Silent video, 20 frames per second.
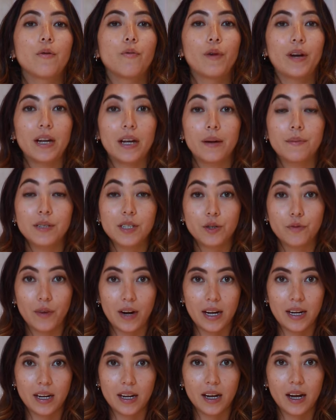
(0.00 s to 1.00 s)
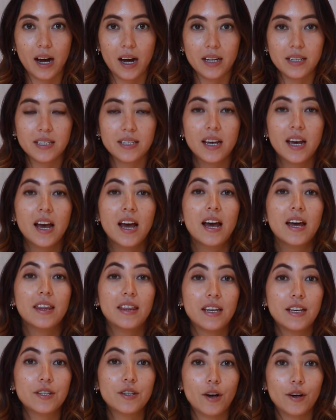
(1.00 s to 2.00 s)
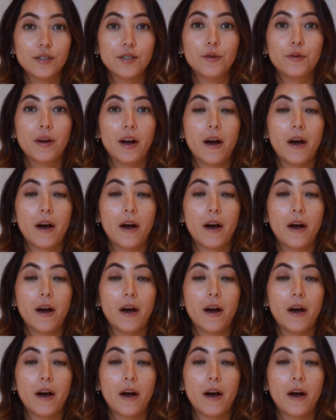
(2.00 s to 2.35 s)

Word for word: When it comes to radiant cuts, these also